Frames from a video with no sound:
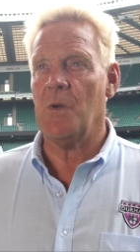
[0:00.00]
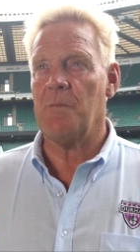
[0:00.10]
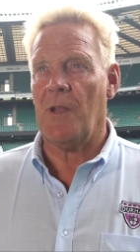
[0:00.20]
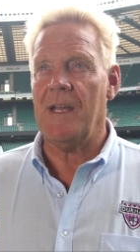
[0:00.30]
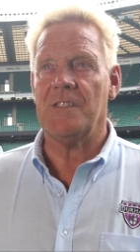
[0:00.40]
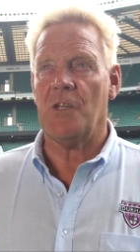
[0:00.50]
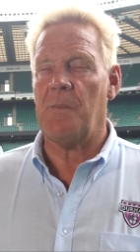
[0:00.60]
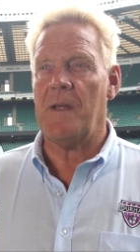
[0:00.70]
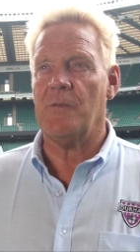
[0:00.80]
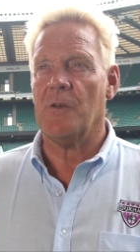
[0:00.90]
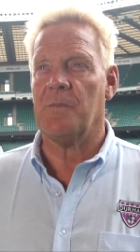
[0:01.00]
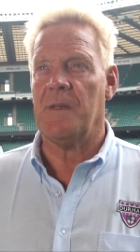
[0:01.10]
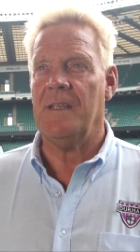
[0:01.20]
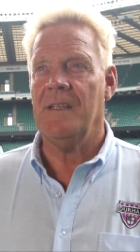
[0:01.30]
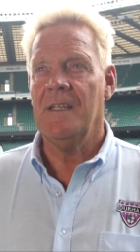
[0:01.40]
we're playing top end
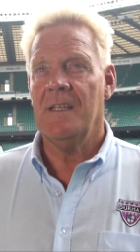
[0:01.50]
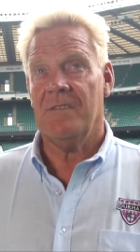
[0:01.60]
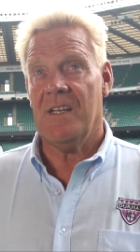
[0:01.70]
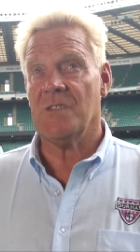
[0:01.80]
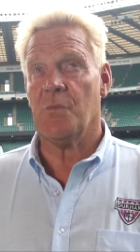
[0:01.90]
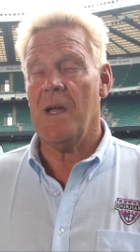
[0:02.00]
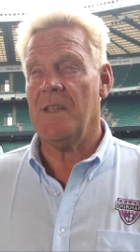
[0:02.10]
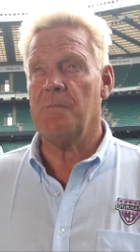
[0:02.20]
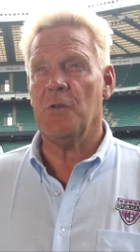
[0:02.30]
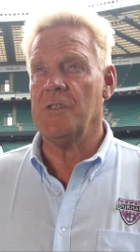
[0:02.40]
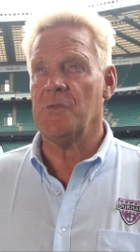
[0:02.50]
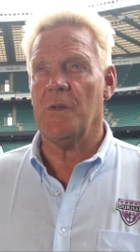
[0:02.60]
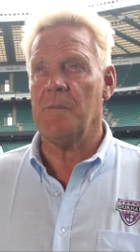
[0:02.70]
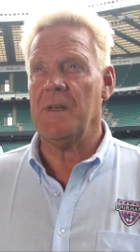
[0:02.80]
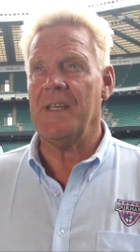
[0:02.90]
rugby. That's where the boys
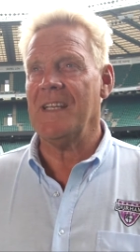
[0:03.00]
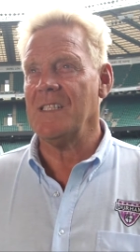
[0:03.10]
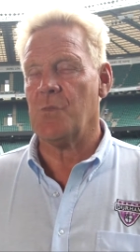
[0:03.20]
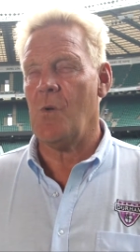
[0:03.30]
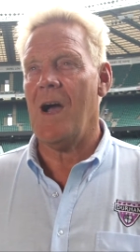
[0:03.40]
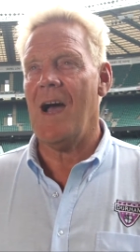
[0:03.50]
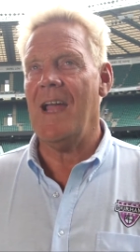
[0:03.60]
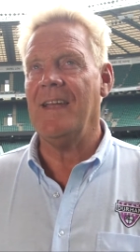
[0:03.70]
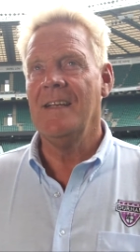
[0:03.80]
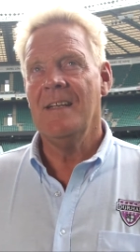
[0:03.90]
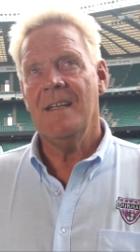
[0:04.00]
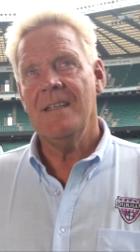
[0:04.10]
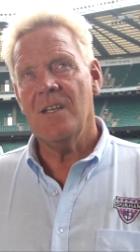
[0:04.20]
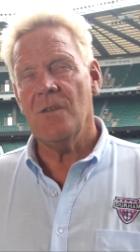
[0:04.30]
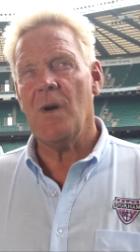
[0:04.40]
want to be. That's why,
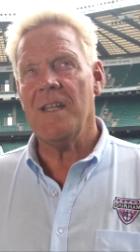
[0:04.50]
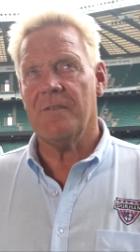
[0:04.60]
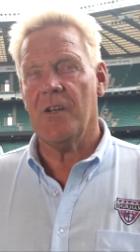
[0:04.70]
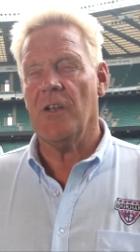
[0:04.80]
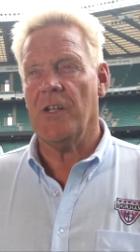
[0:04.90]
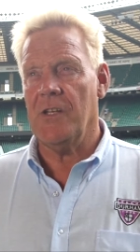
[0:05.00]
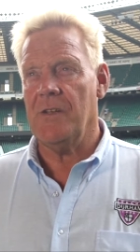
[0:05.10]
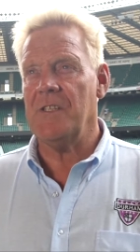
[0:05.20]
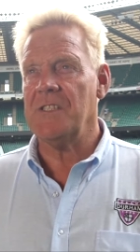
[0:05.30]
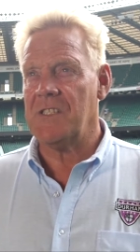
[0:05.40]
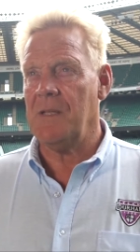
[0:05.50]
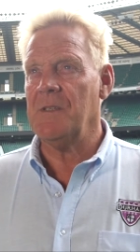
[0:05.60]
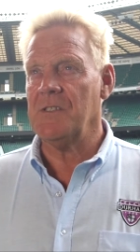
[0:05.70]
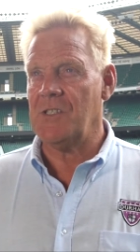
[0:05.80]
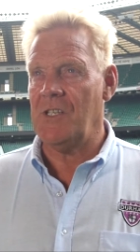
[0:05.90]
not why they've gone to university,
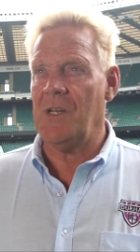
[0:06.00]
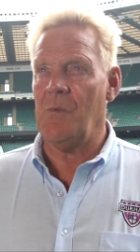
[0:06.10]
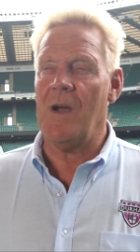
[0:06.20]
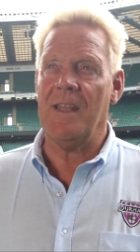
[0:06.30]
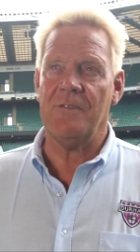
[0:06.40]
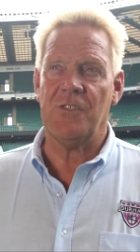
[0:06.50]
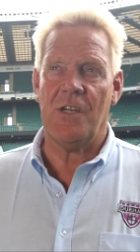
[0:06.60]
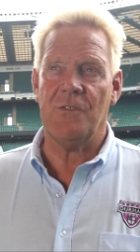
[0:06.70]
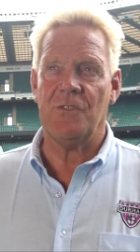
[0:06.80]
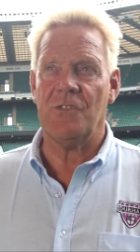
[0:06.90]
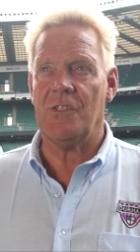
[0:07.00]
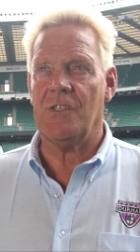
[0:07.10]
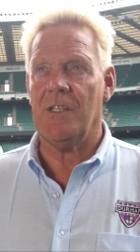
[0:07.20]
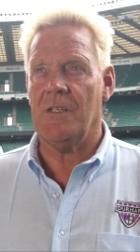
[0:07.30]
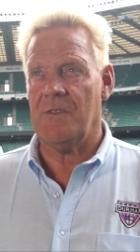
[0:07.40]
but certainly why they've chosen
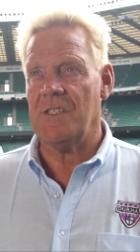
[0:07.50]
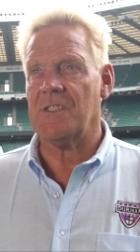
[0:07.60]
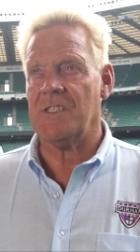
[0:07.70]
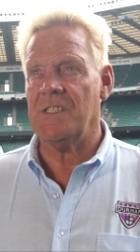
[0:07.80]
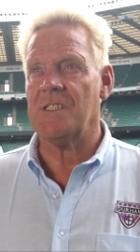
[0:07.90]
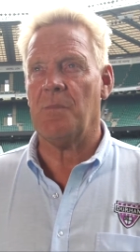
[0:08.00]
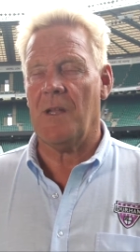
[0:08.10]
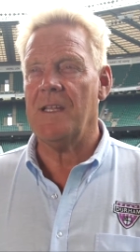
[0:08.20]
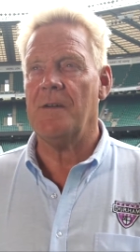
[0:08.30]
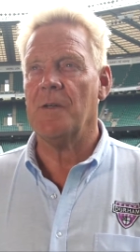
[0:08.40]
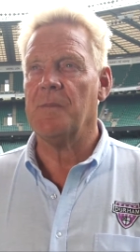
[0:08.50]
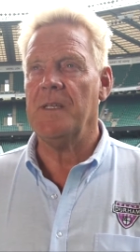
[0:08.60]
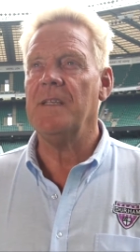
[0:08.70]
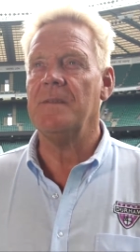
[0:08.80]
certain universities to play their rugby.